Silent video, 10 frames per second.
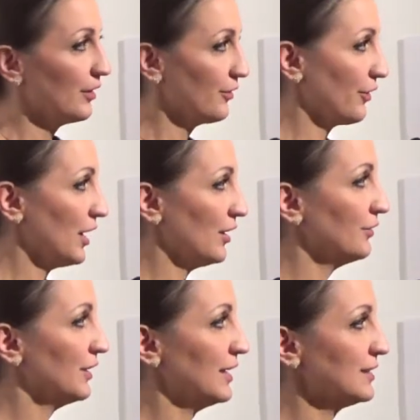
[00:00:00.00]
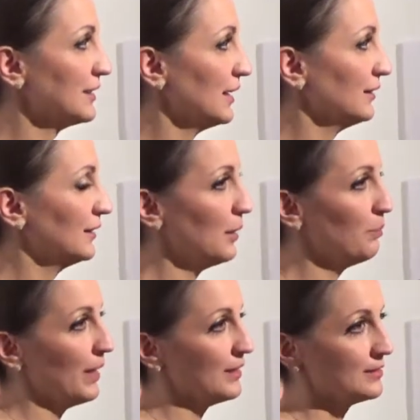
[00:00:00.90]
craft is that they
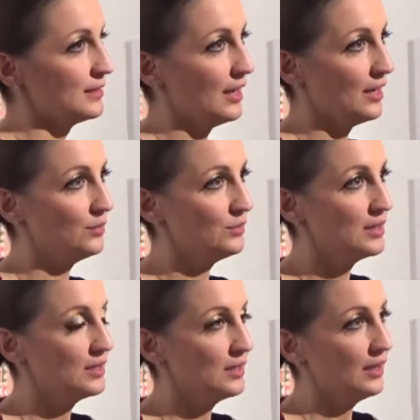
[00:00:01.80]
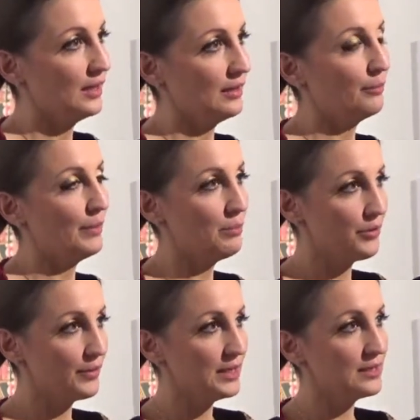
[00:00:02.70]
pass down
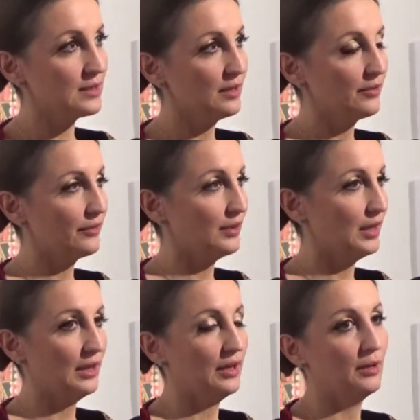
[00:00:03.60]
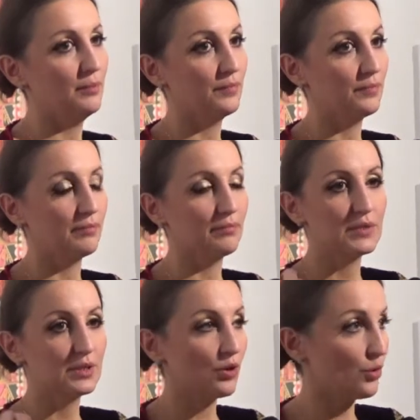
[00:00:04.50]
memories,
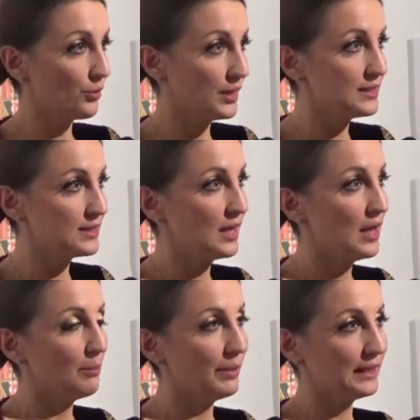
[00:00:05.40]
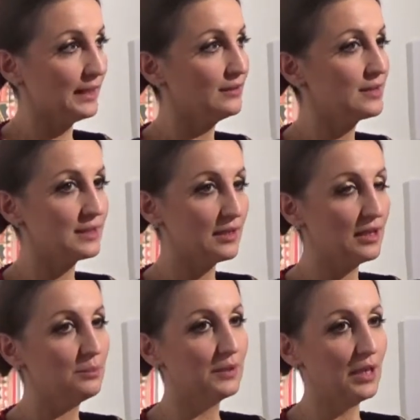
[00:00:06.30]
stories, but at the
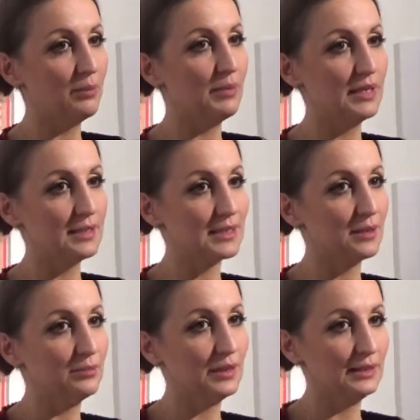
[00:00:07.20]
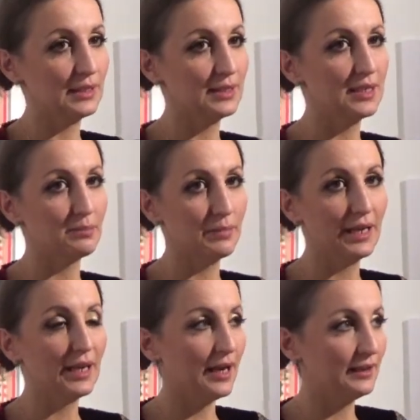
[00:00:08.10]
same time it's something that says my
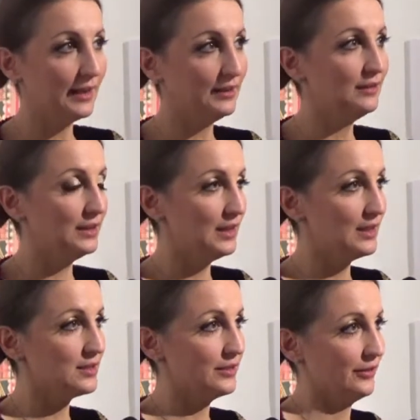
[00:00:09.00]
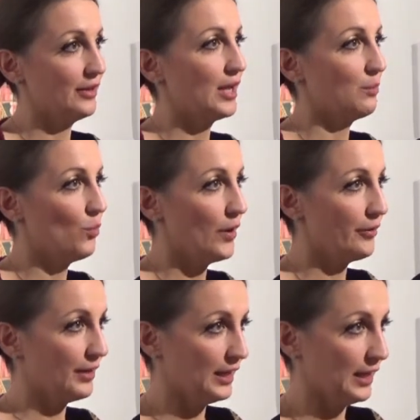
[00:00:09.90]
identity is here and I'm
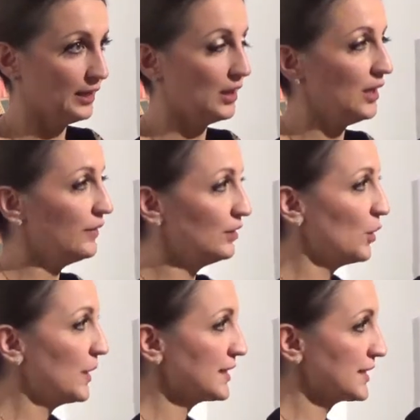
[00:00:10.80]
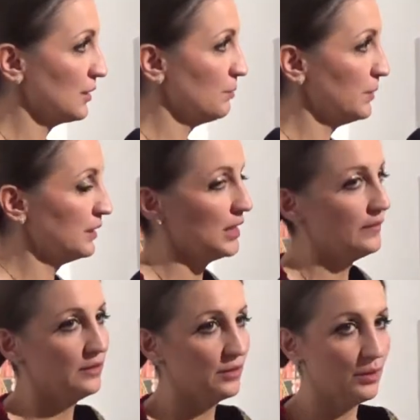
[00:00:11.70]
wearing it. Even though it's simple,
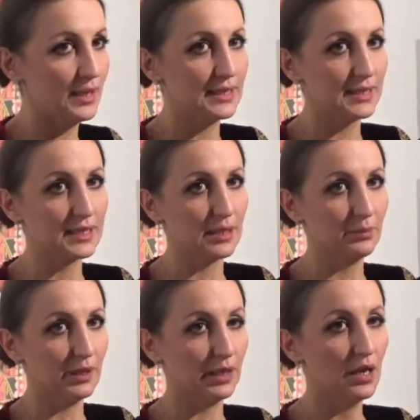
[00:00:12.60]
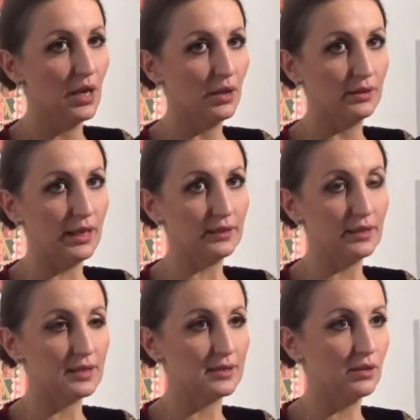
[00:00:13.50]
even though it is something that
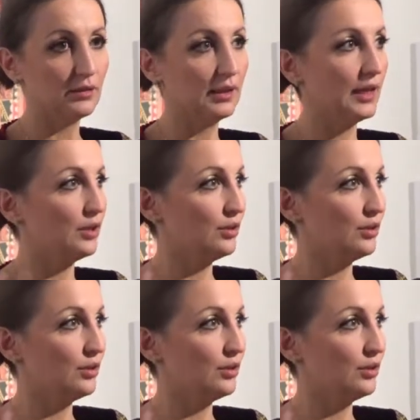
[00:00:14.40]
is not like